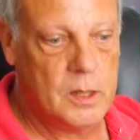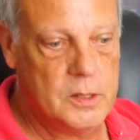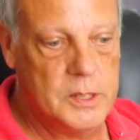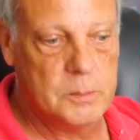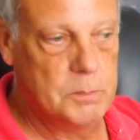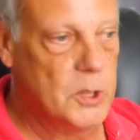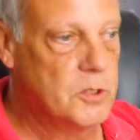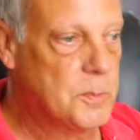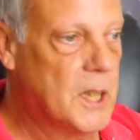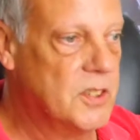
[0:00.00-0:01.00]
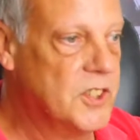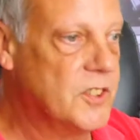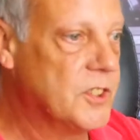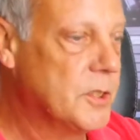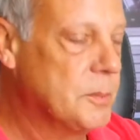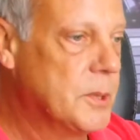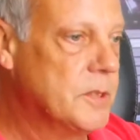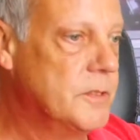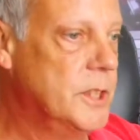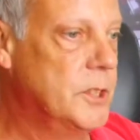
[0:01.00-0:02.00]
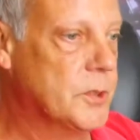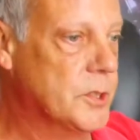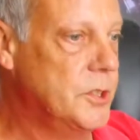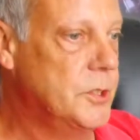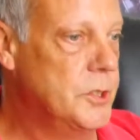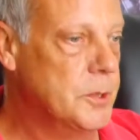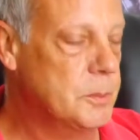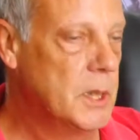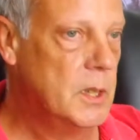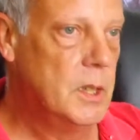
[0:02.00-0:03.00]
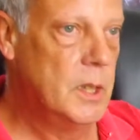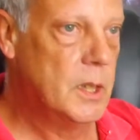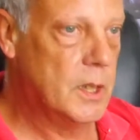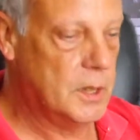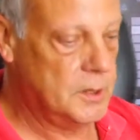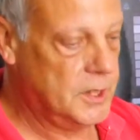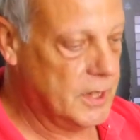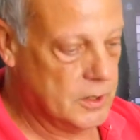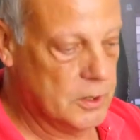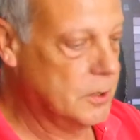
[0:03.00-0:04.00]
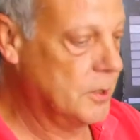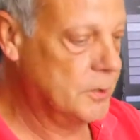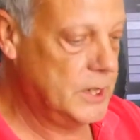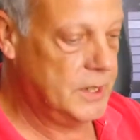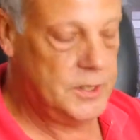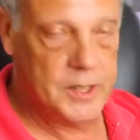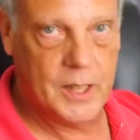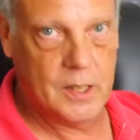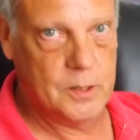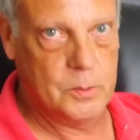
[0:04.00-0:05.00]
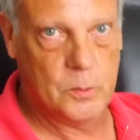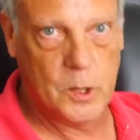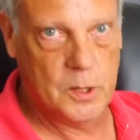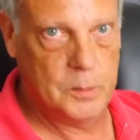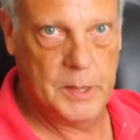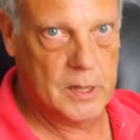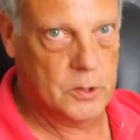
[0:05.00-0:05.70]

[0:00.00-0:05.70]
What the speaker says: in post-processing to put a video on YouTube. You get logo in, you got to worry about